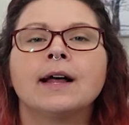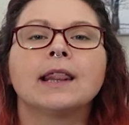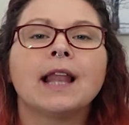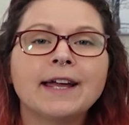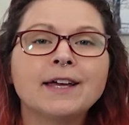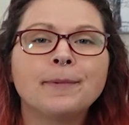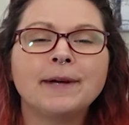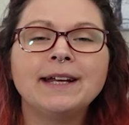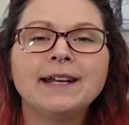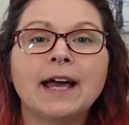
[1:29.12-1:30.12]

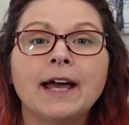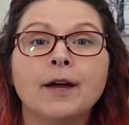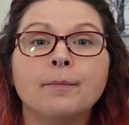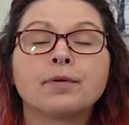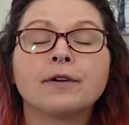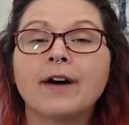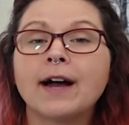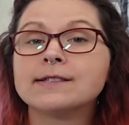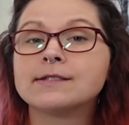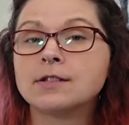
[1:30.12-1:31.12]
Lycopene
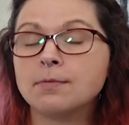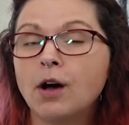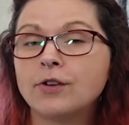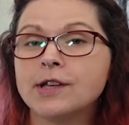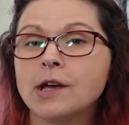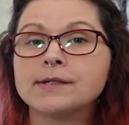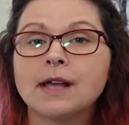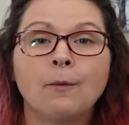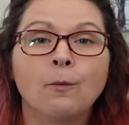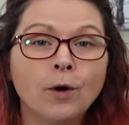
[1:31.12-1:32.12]
provides tomatoes
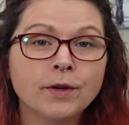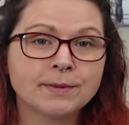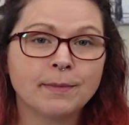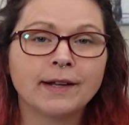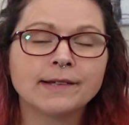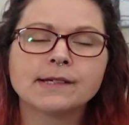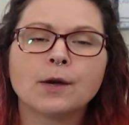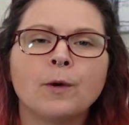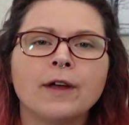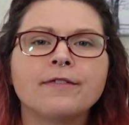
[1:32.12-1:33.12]
and watermelons
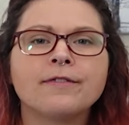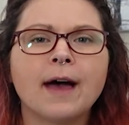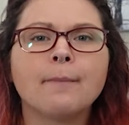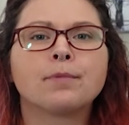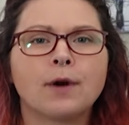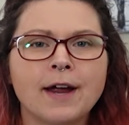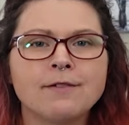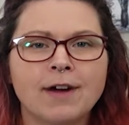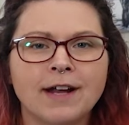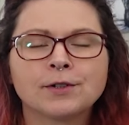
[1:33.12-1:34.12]
with their
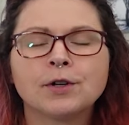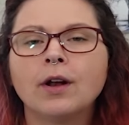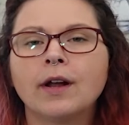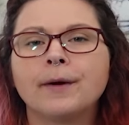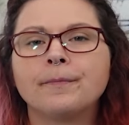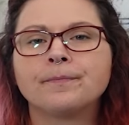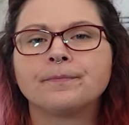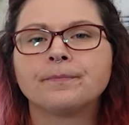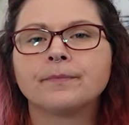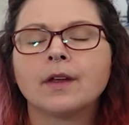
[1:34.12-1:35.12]
bright red colour.
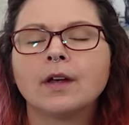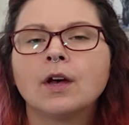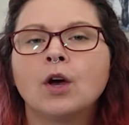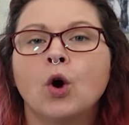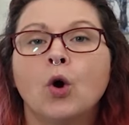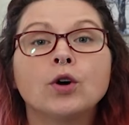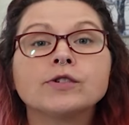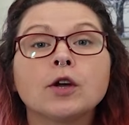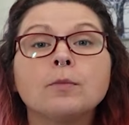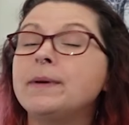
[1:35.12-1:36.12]

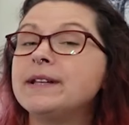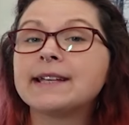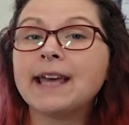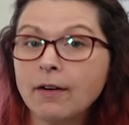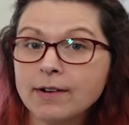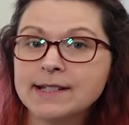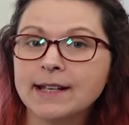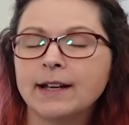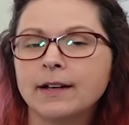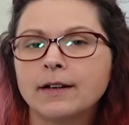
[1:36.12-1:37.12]
Also,
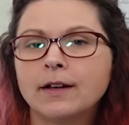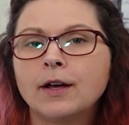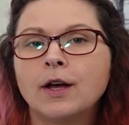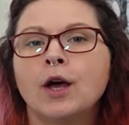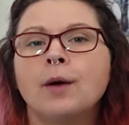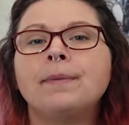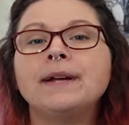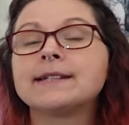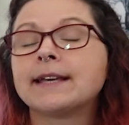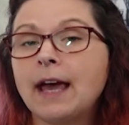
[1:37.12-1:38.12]
beta-carotene.
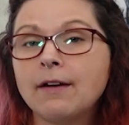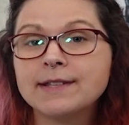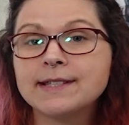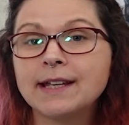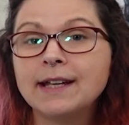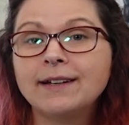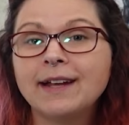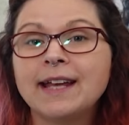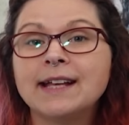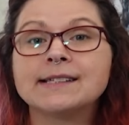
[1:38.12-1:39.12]
Beta-carotene
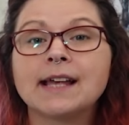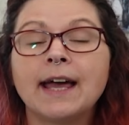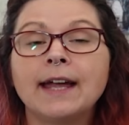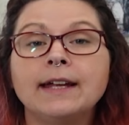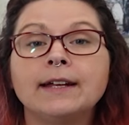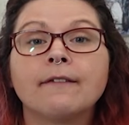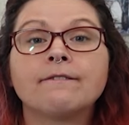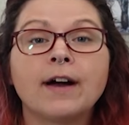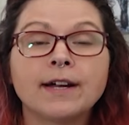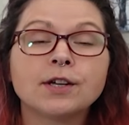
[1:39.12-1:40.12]
is a
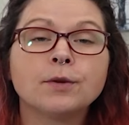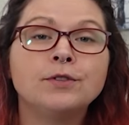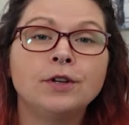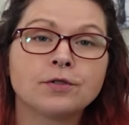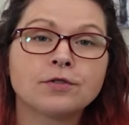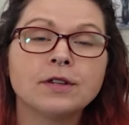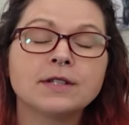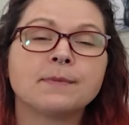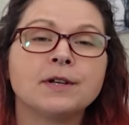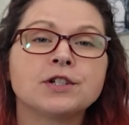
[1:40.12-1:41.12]
phytonutrient
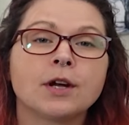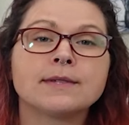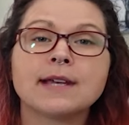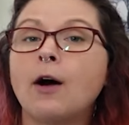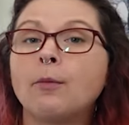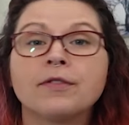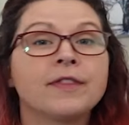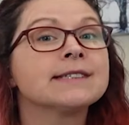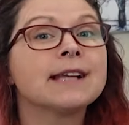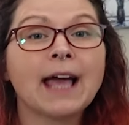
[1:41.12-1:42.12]
that's been shown to help with
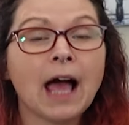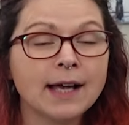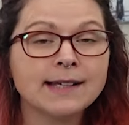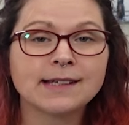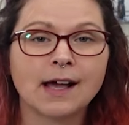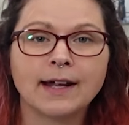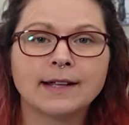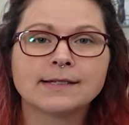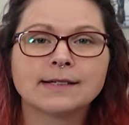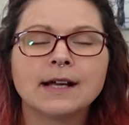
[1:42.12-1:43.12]
things like
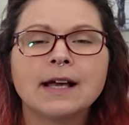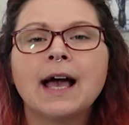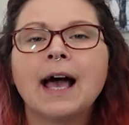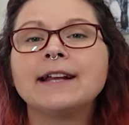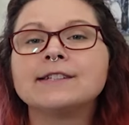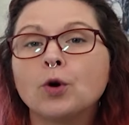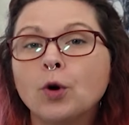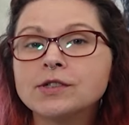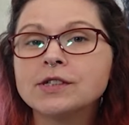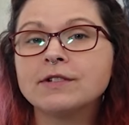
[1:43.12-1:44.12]
eyesight. And it's
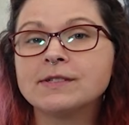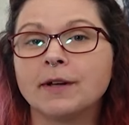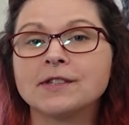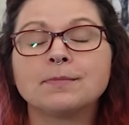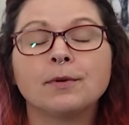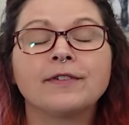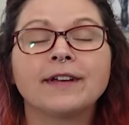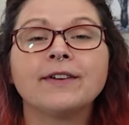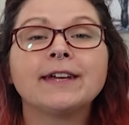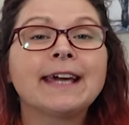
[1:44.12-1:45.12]
also responsible for
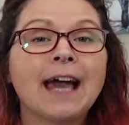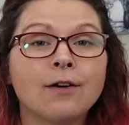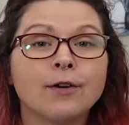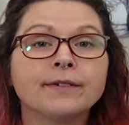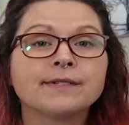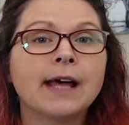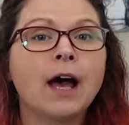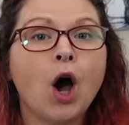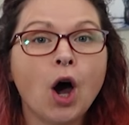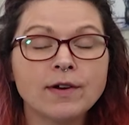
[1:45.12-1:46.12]
giving carrots
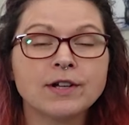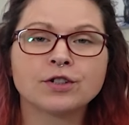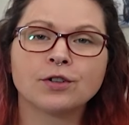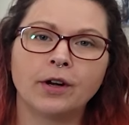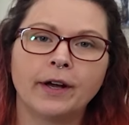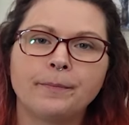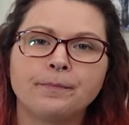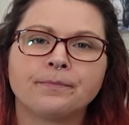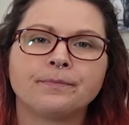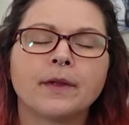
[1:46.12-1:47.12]
their orange colour.
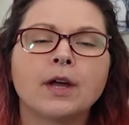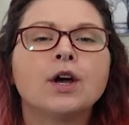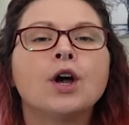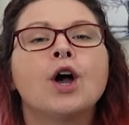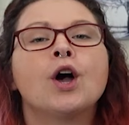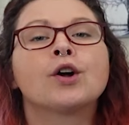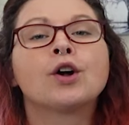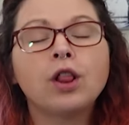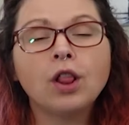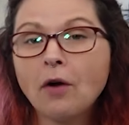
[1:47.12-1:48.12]

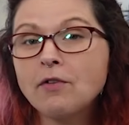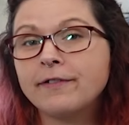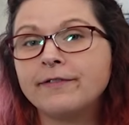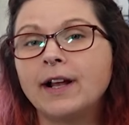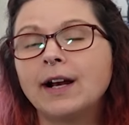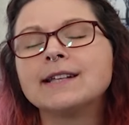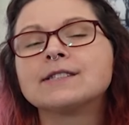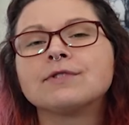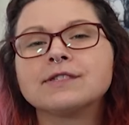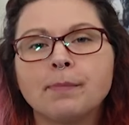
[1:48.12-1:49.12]
Chlorophyll
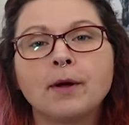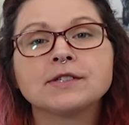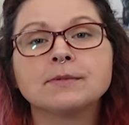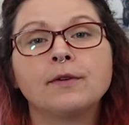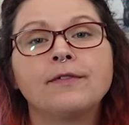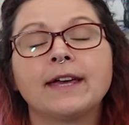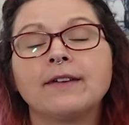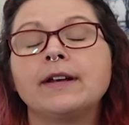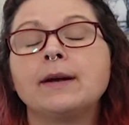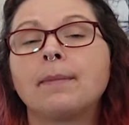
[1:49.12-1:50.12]
is responsible for
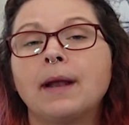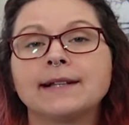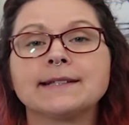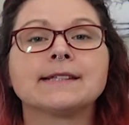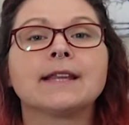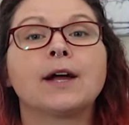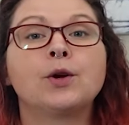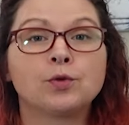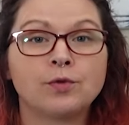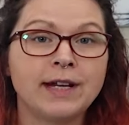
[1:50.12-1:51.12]
giving plants their
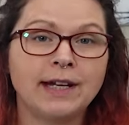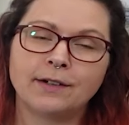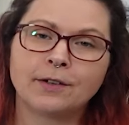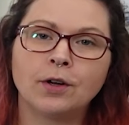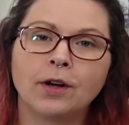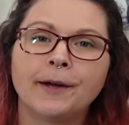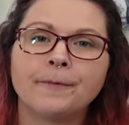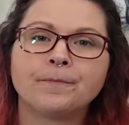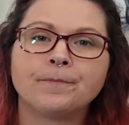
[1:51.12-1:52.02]
green colour.